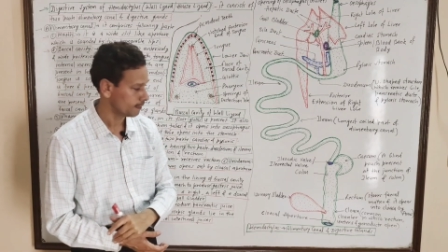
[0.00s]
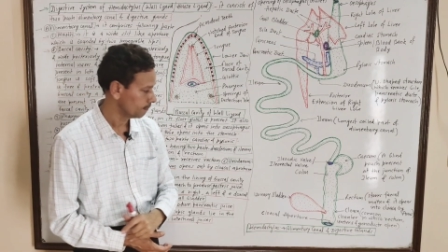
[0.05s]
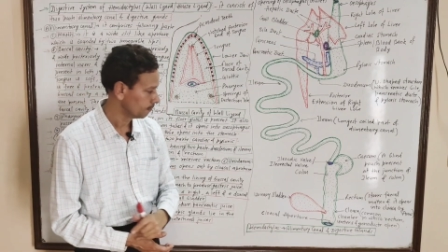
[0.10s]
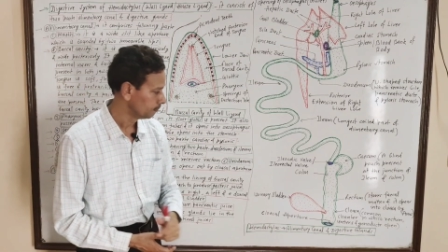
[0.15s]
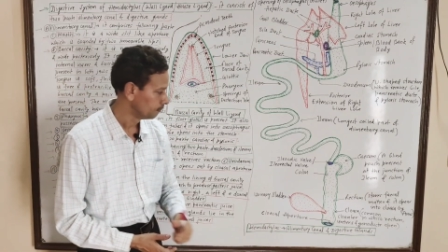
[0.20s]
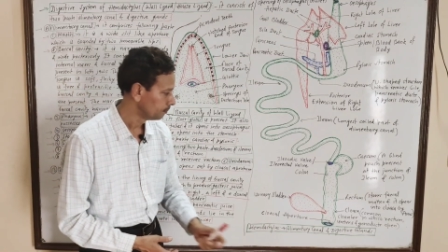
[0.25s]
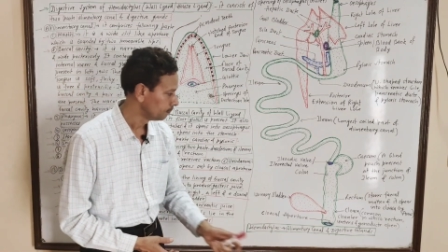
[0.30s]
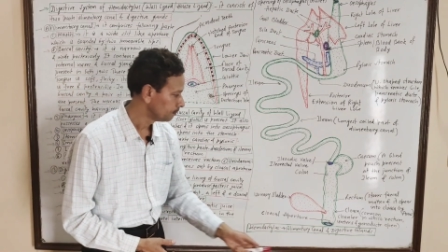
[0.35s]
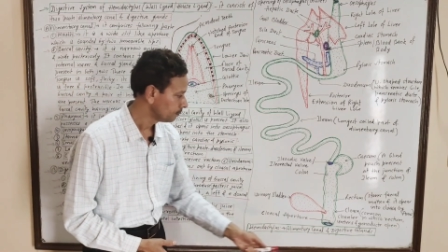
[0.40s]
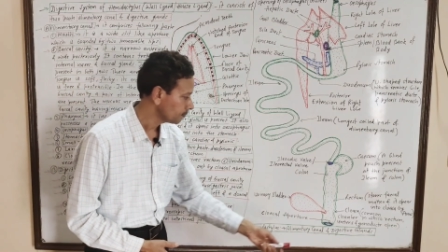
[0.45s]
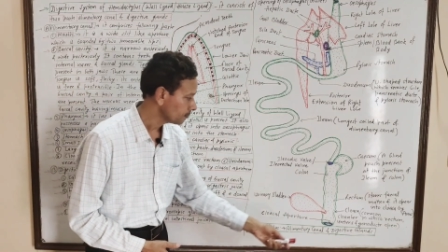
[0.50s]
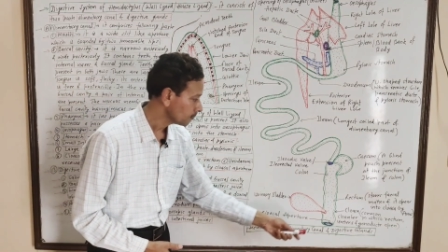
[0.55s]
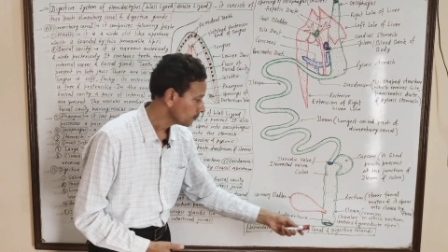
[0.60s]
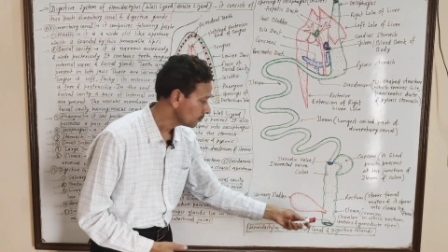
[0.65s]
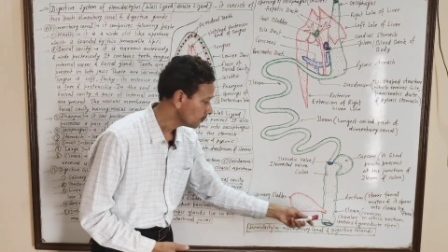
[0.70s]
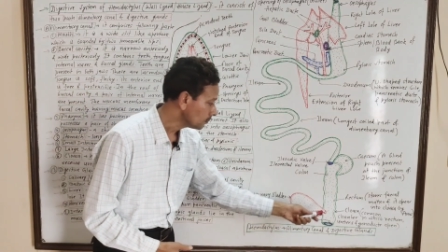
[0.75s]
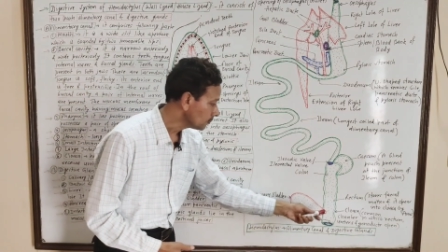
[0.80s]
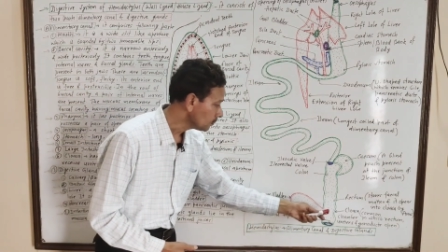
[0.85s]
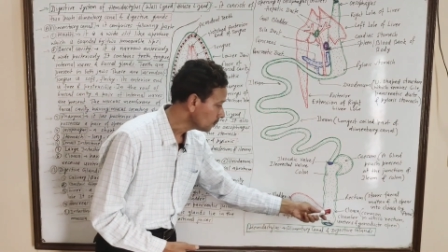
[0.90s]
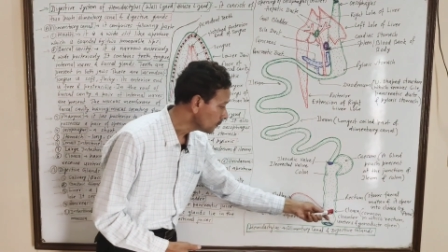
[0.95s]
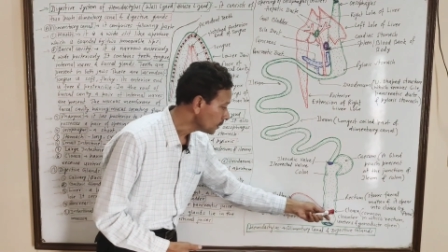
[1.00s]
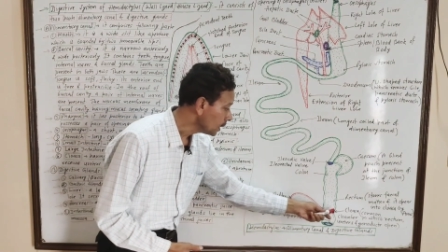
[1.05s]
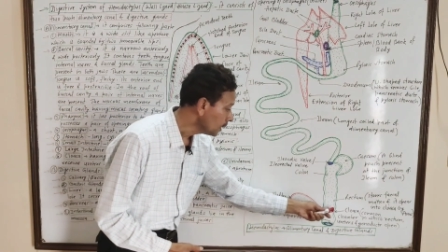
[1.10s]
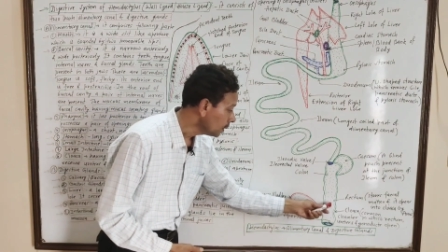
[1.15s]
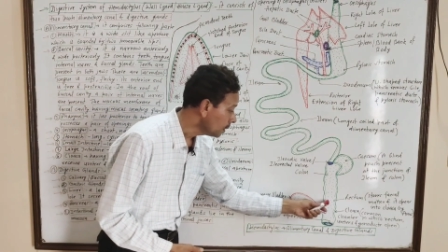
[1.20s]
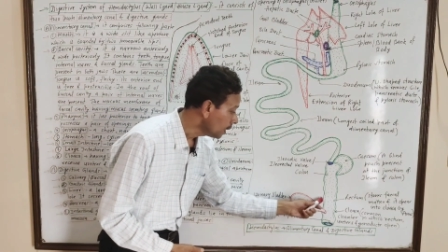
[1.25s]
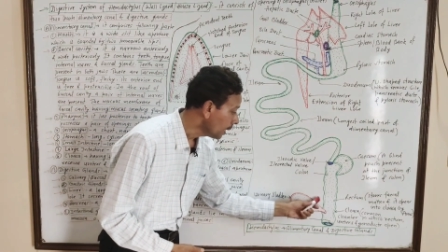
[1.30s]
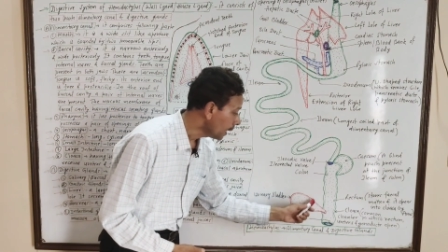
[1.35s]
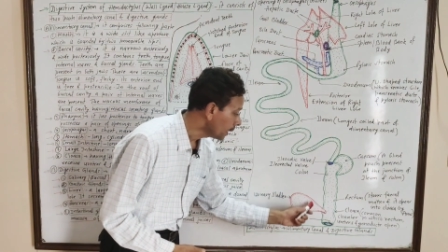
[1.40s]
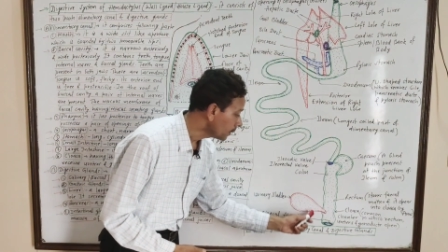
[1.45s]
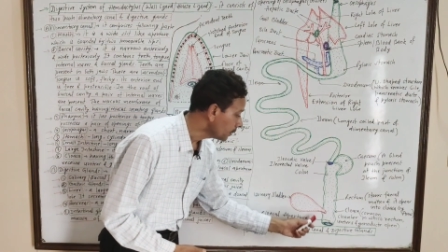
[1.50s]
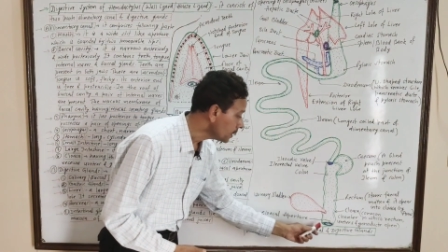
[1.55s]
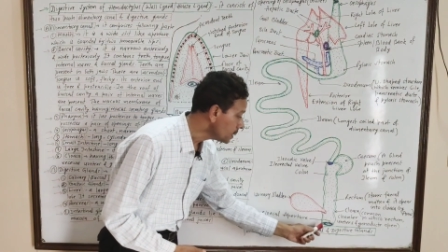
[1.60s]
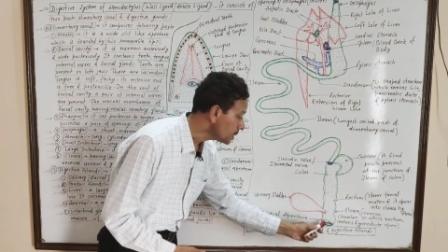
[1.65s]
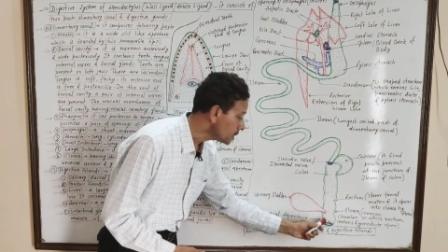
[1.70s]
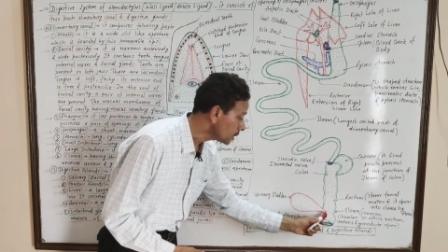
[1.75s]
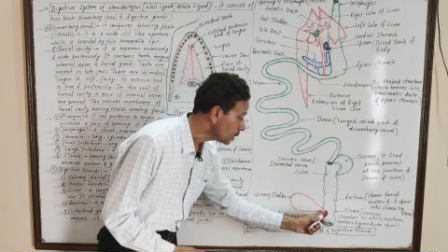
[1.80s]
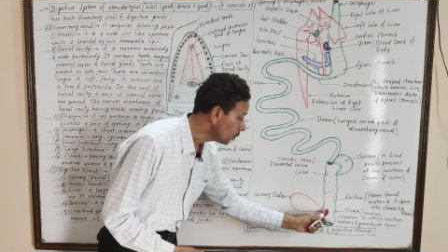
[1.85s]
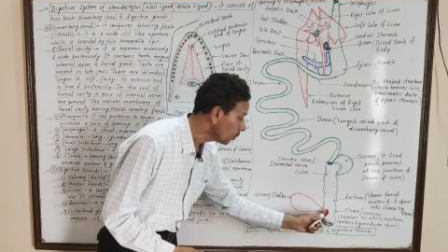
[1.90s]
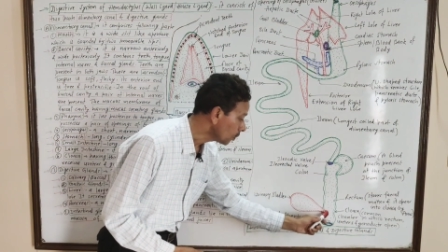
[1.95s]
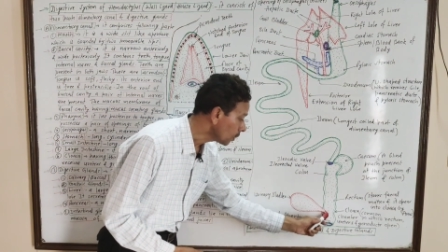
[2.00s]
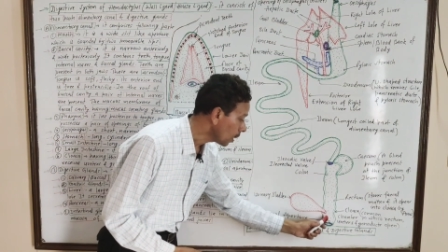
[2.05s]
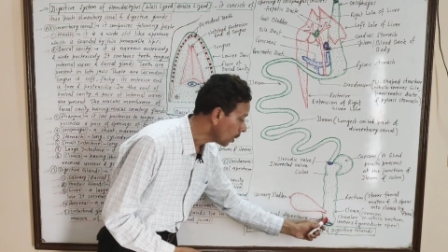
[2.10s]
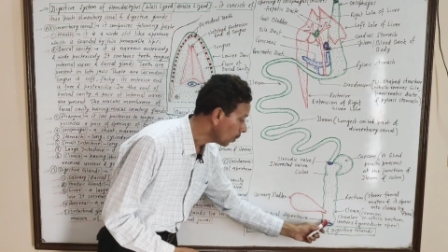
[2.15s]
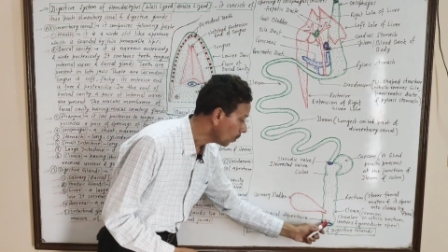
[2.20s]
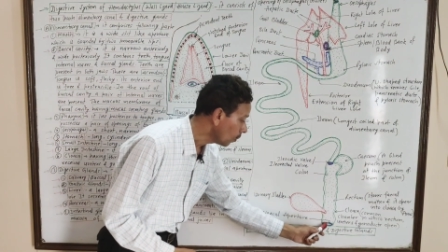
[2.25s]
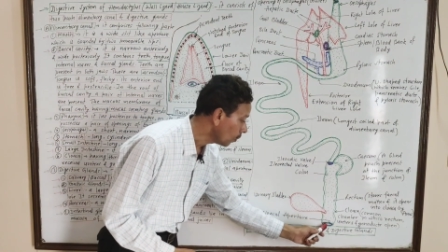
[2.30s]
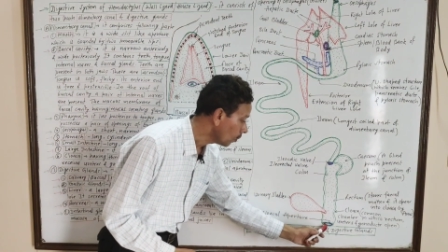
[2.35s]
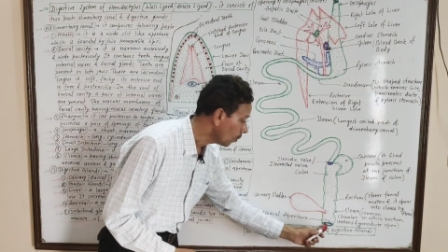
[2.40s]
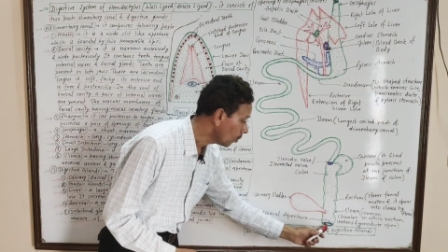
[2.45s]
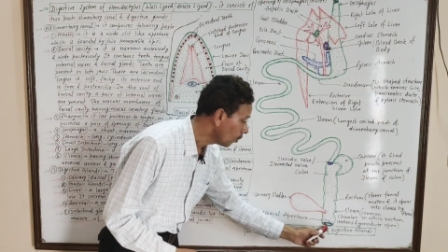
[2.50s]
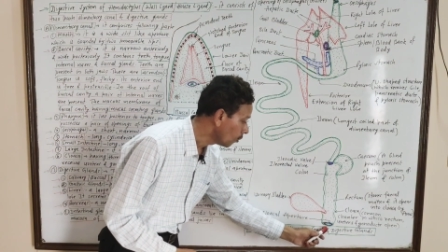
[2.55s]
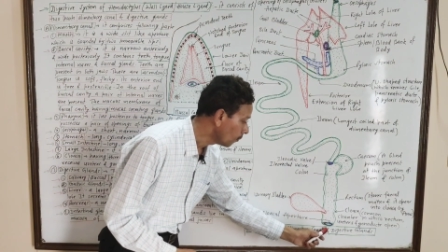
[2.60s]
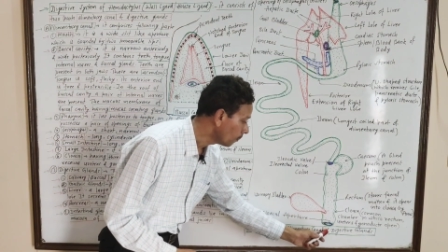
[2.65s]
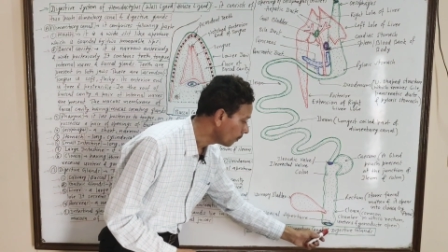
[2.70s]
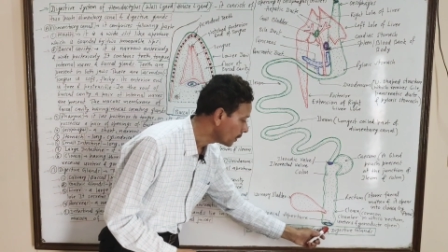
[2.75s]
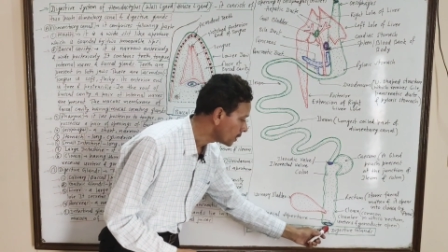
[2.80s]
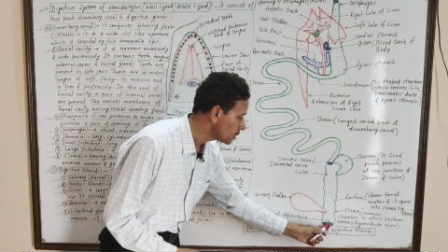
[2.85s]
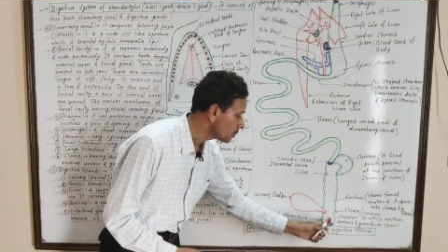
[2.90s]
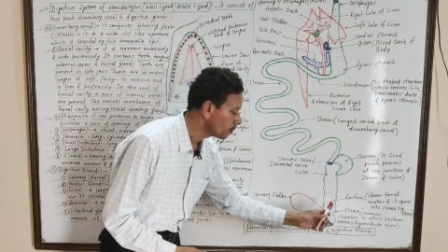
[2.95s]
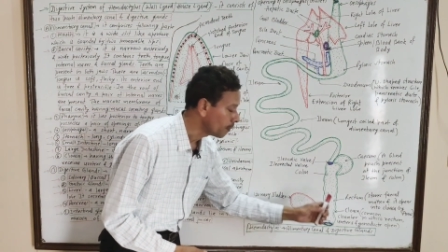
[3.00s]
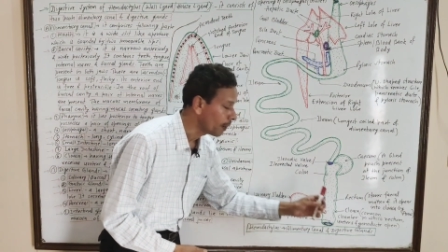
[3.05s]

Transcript: and this cloaca opens